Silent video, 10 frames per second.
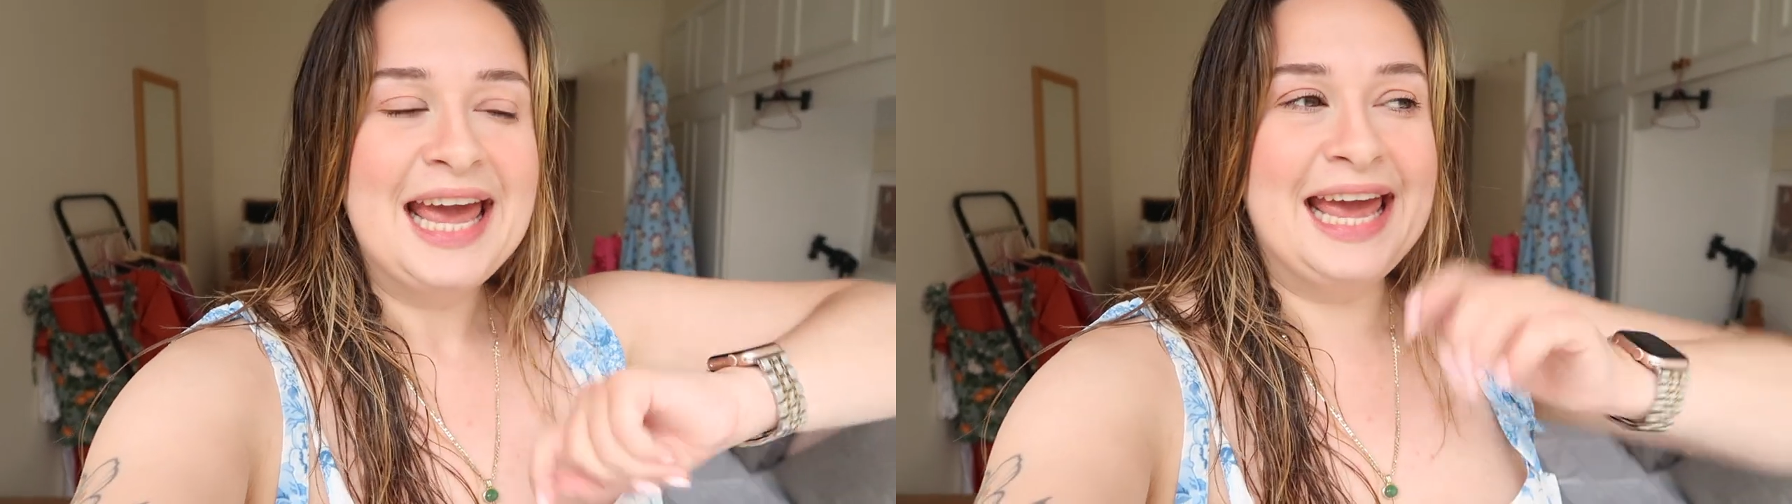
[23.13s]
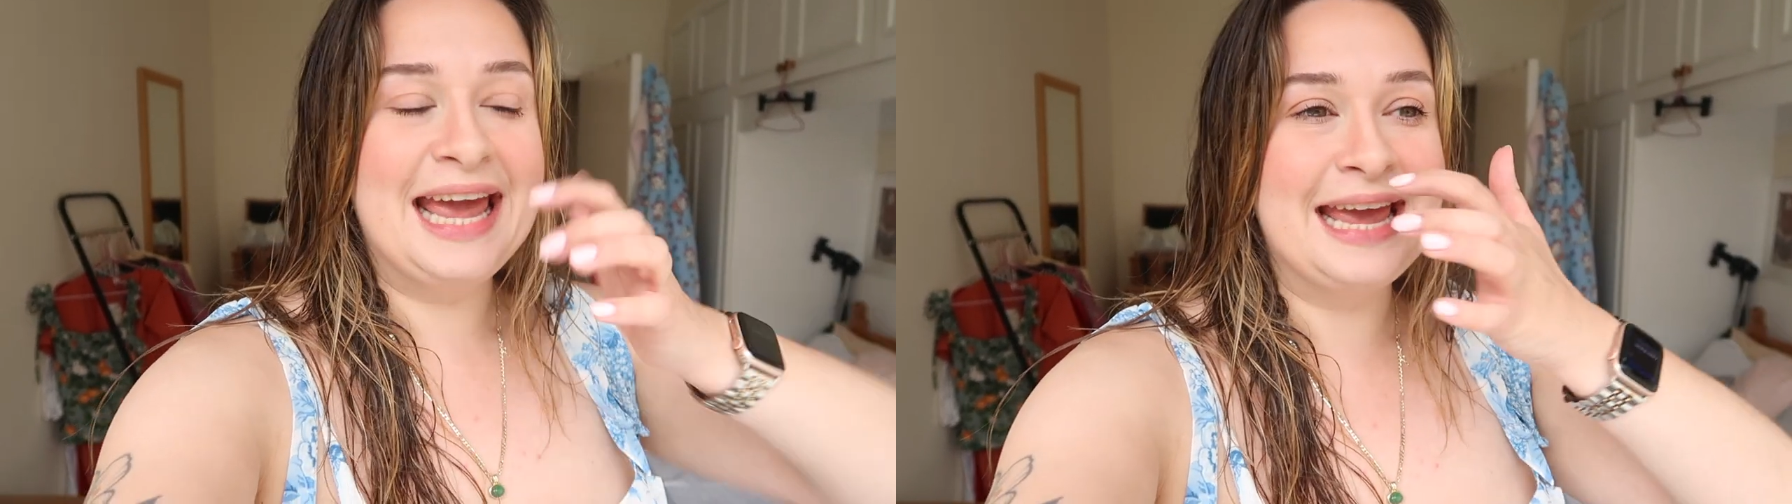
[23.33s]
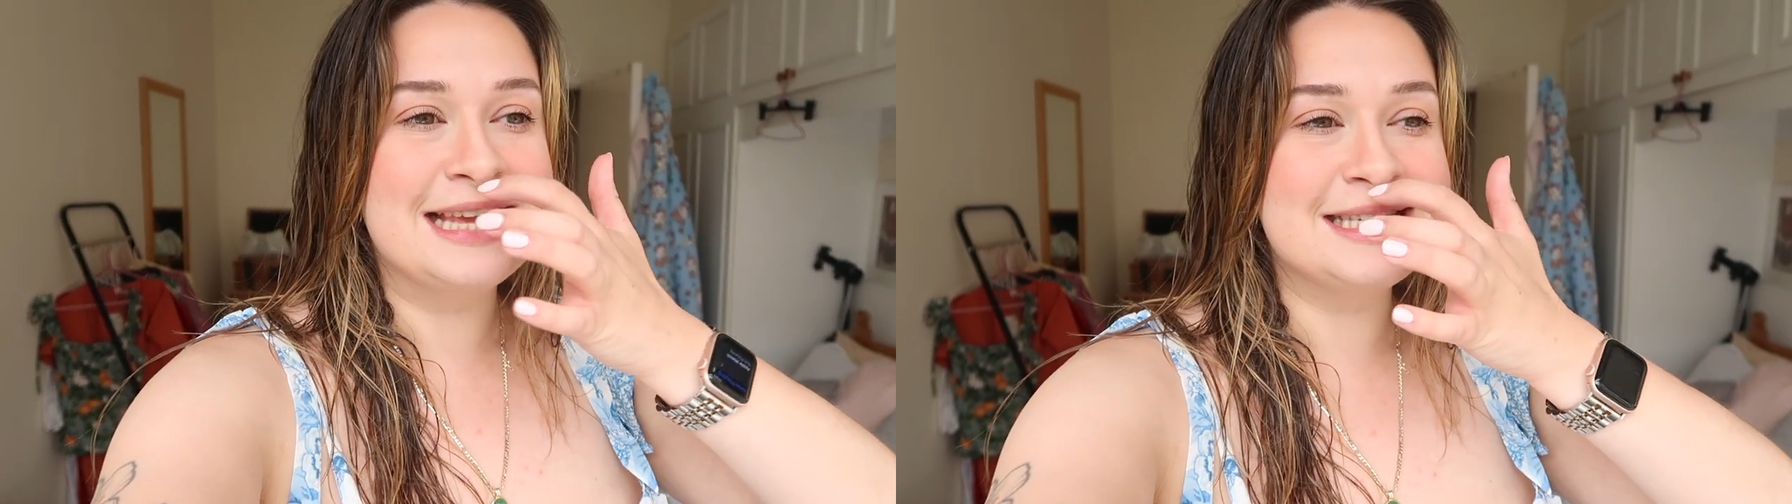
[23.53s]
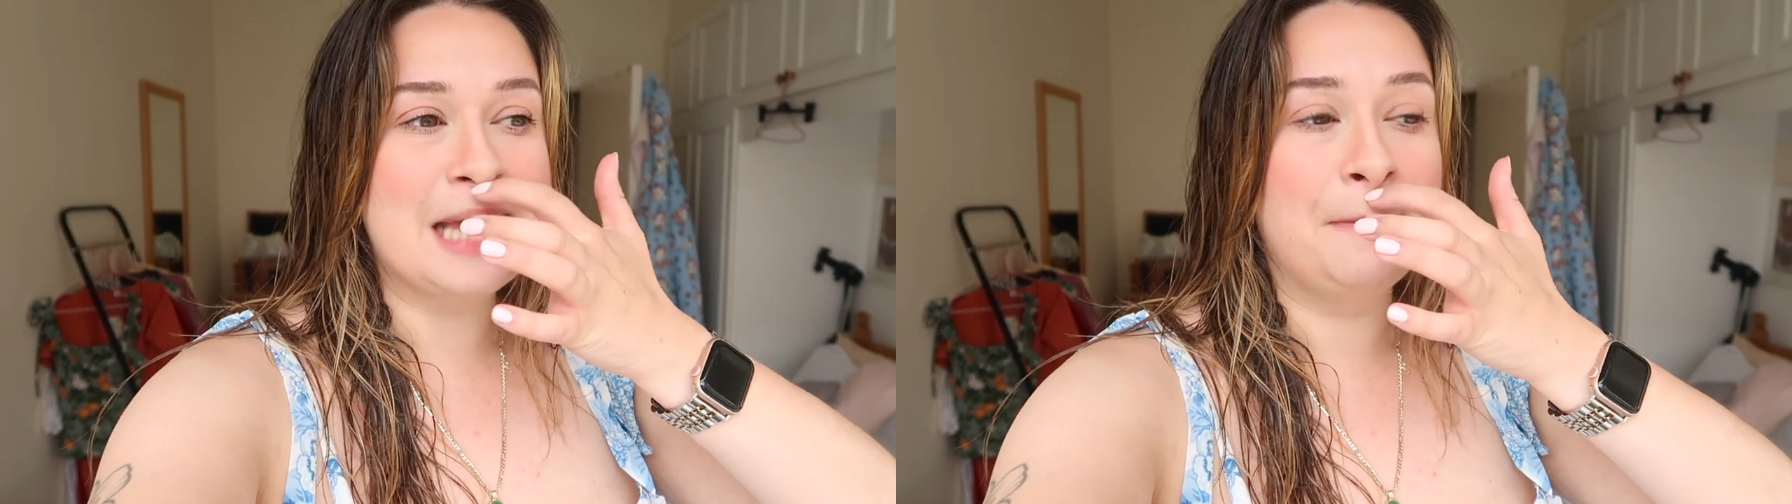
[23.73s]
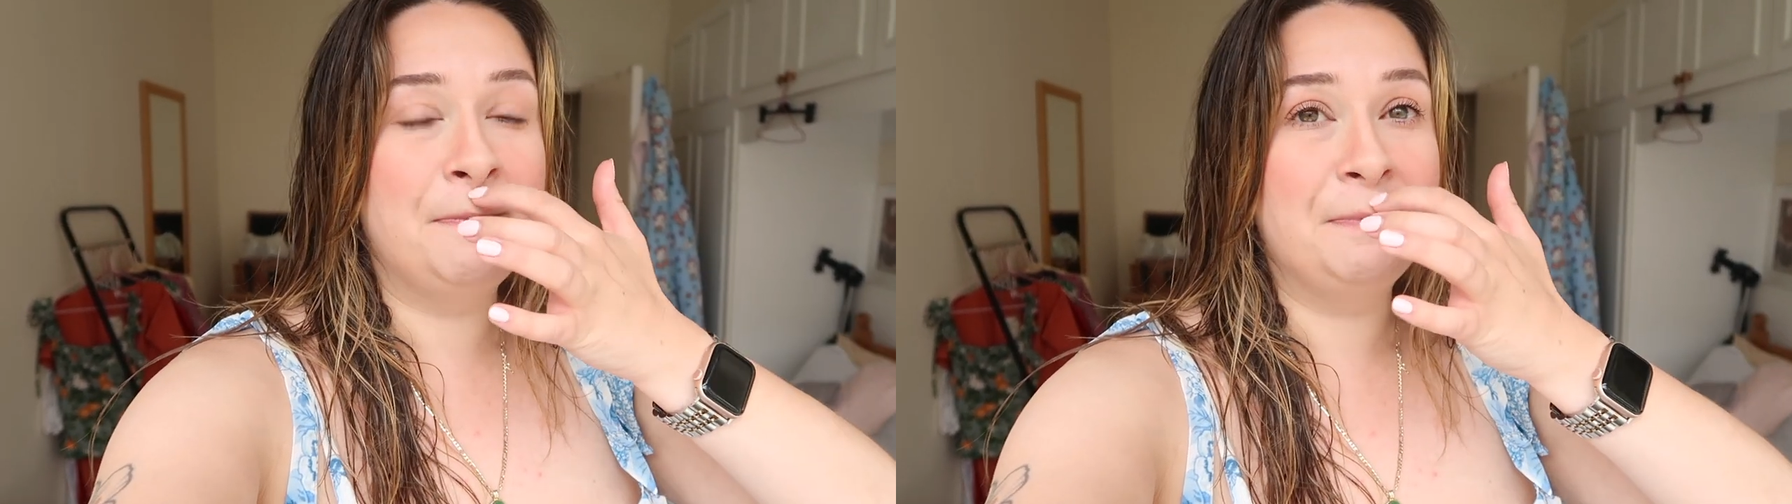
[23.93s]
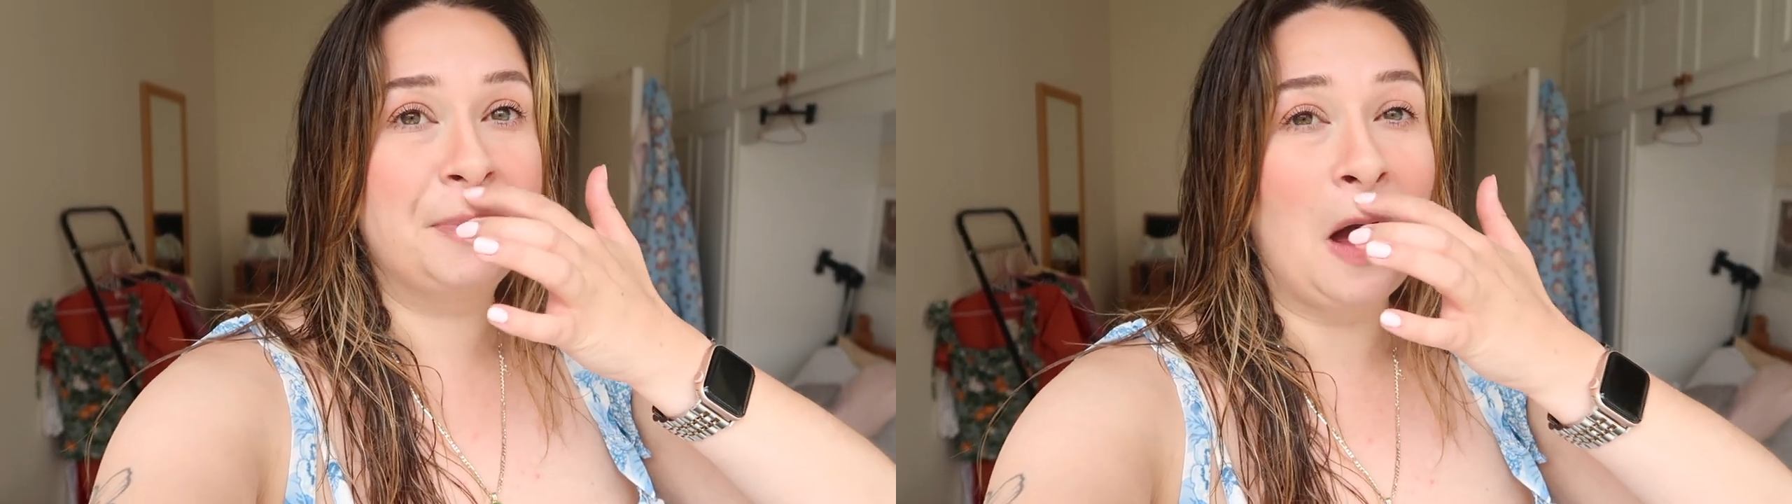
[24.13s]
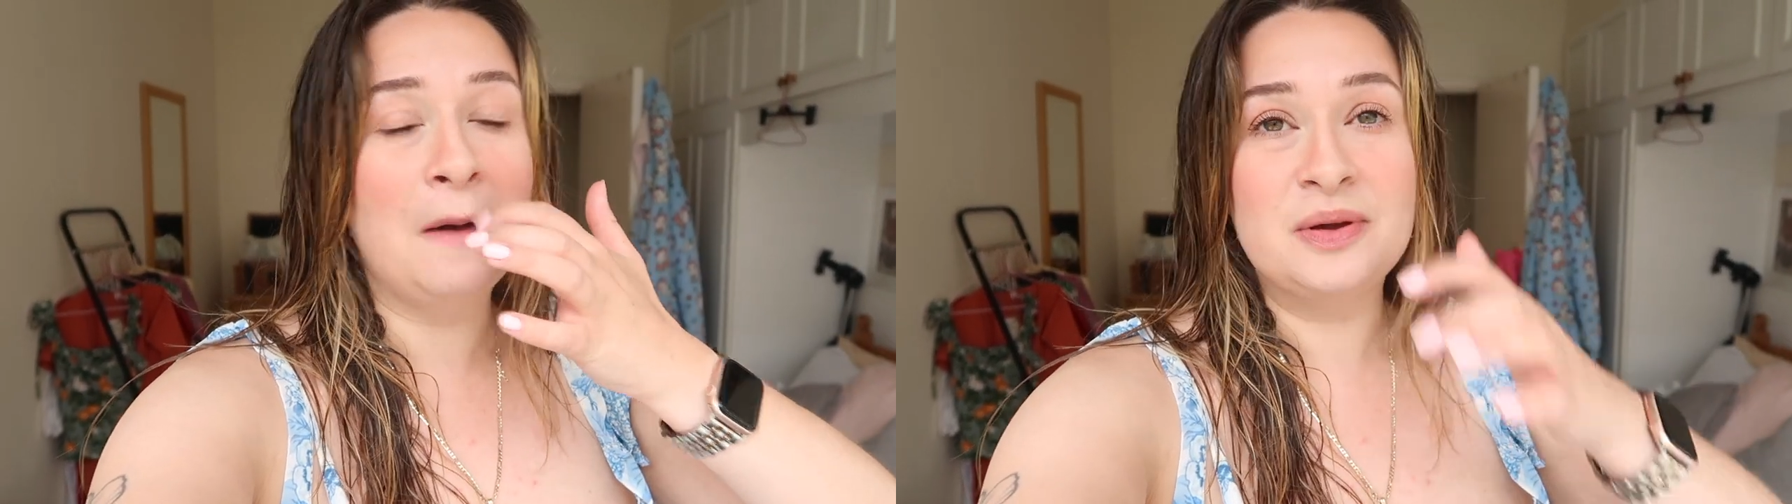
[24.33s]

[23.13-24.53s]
It is a car